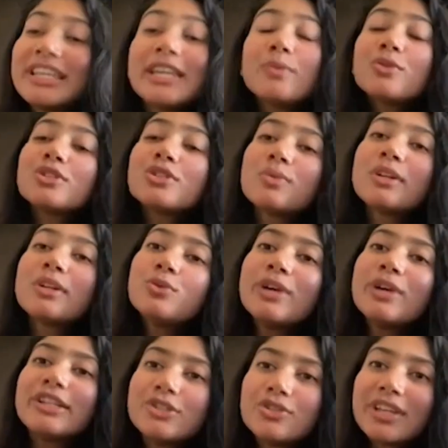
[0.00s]
He was the one
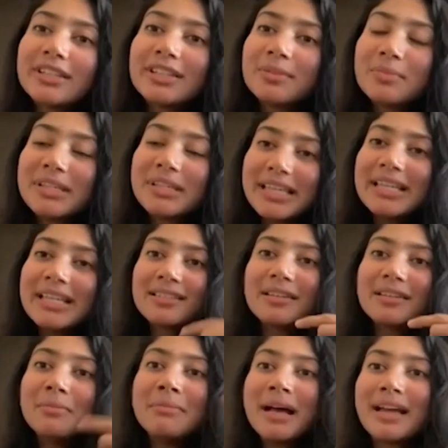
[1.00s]
who educated me. He's
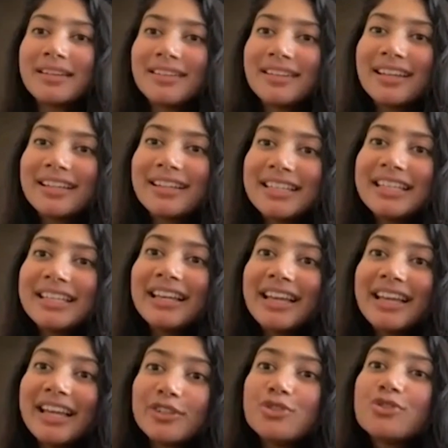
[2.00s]
a man, and he
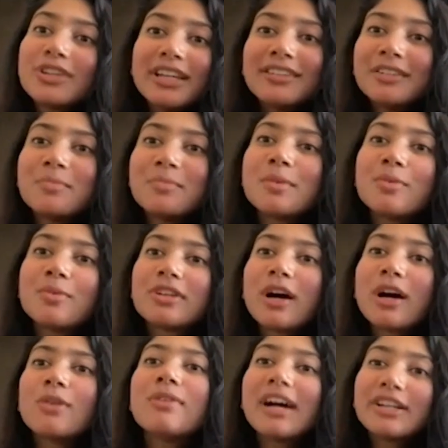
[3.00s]
educated me about
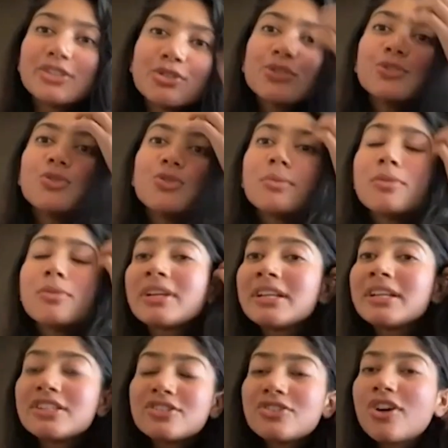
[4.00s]
how I should go about,
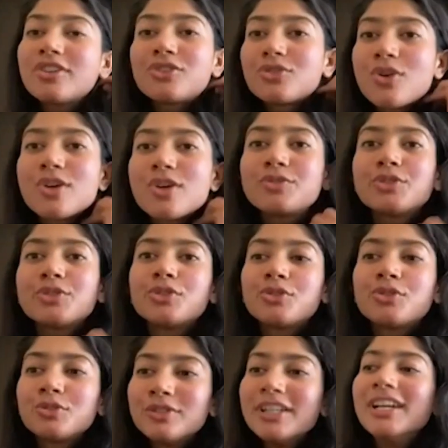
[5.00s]
and it's not wrong for you
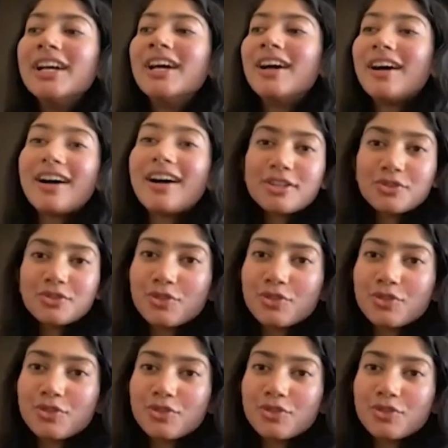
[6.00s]
to ask for your